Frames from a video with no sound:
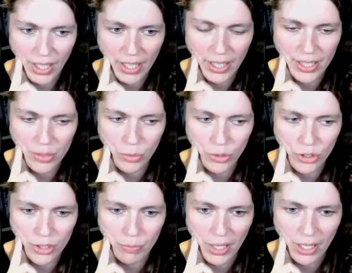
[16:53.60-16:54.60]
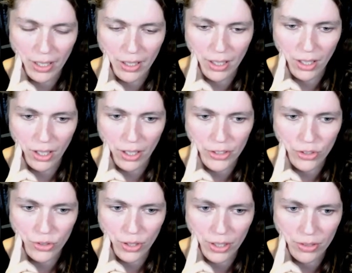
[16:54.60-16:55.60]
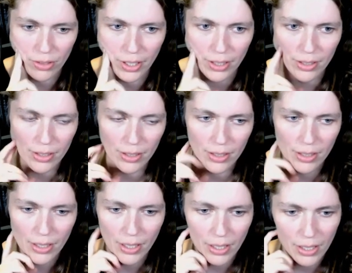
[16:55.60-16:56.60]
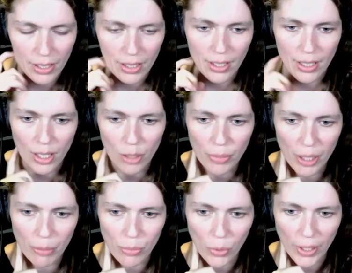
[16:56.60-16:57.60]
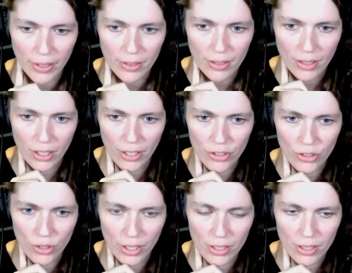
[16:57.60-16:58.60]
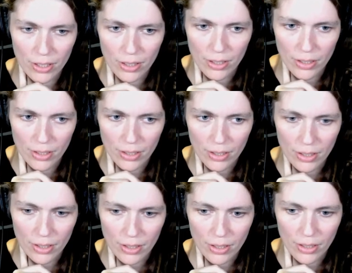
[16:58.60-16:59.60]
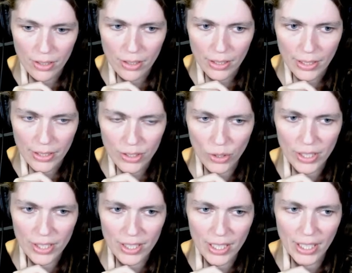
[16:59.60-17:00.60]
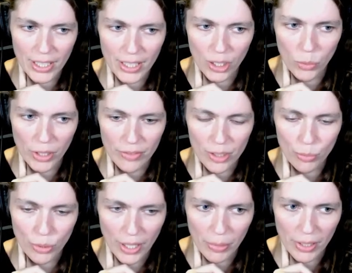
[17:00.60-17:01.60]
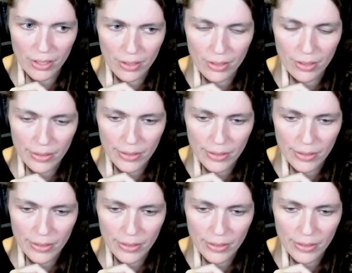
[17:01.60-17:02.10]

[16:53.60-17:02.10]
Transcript: And I guess we'll just make a construct, right? A big boy construct. So this is gonna kill one of his pride mates.